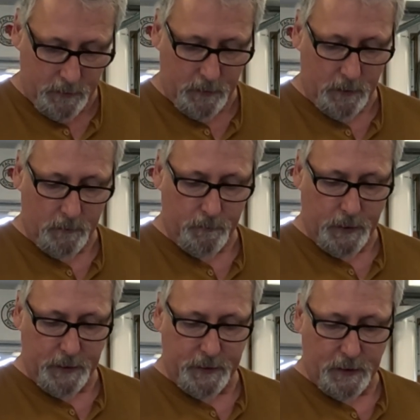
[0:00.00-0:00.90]

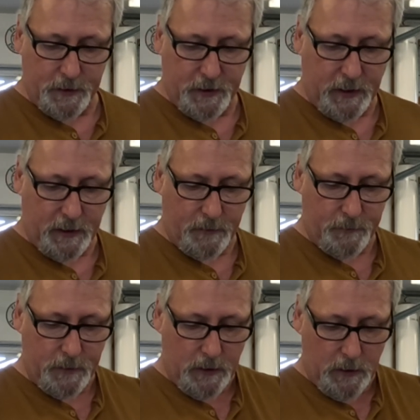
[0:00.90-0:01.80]
but it does
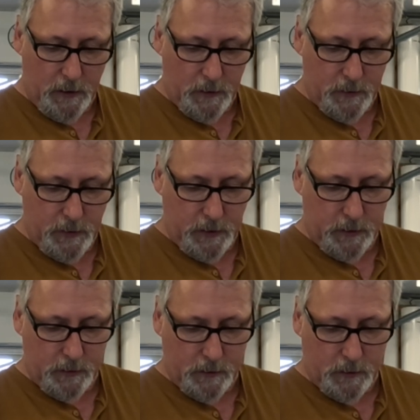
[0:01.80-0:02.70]
have
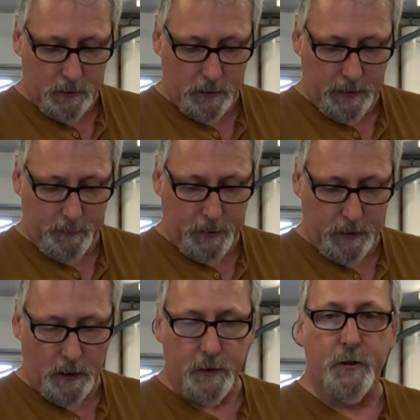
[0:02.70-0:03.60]
the
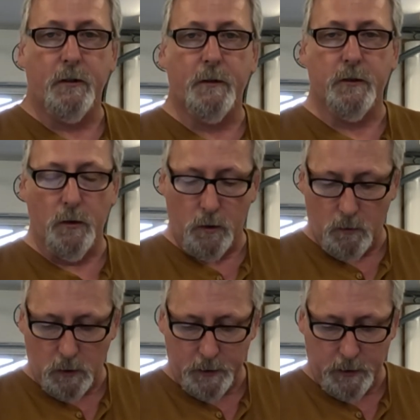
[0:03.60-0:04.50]
API service
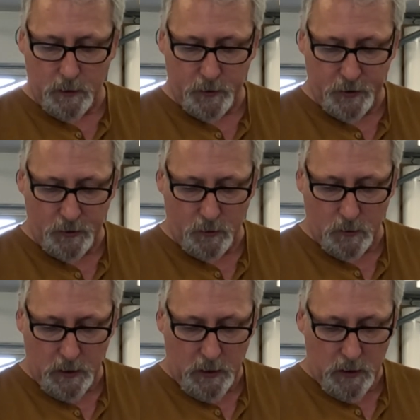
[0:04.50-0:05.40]
logo on here,
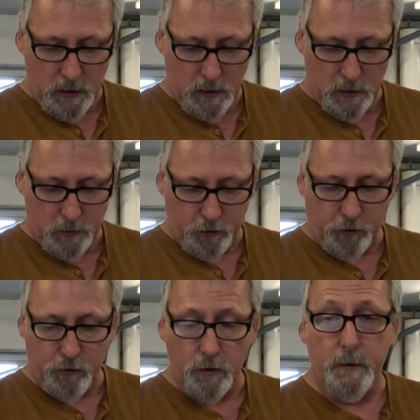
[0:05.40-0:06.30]
so it
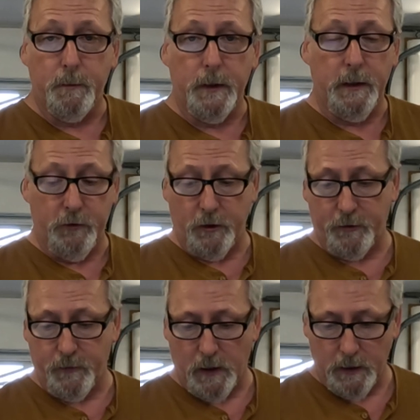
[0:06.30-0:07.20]
should be
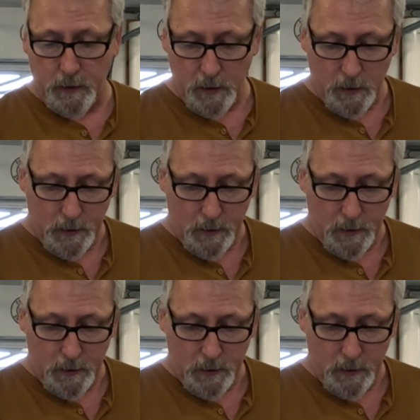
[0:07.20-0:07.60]
just fine.